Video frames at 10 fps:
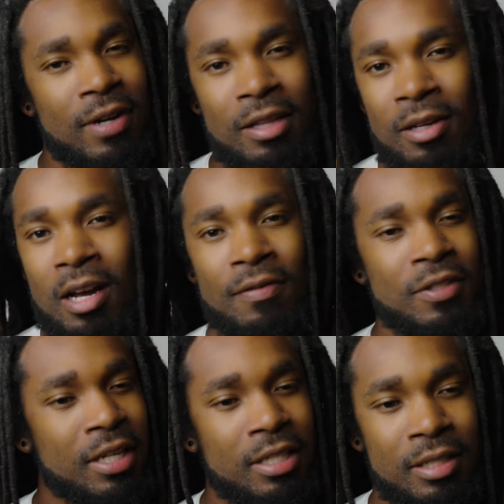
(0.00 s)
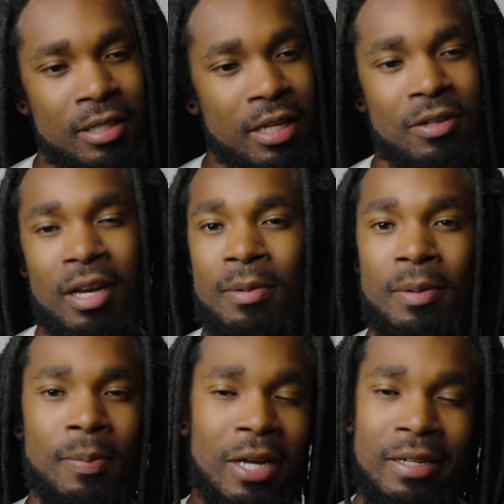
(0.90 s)
around the conversation that you had
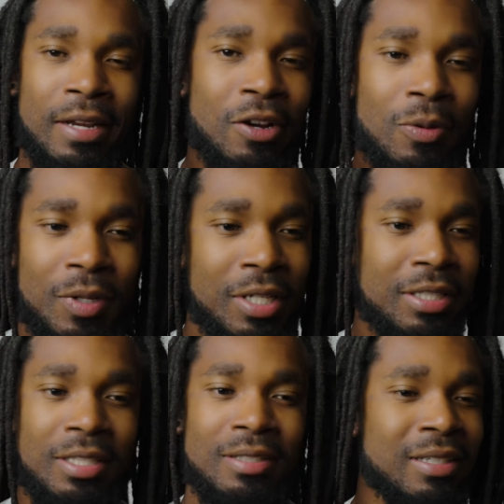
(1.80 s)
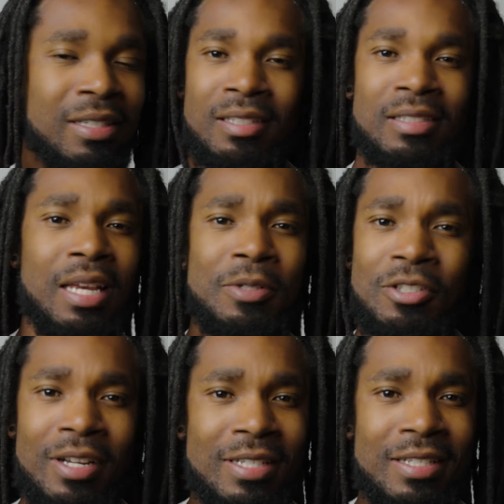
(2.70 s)
about Naomi and just say what you're
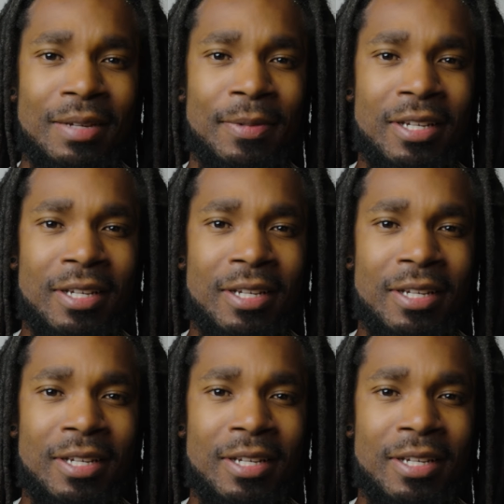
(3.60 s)
trying to say,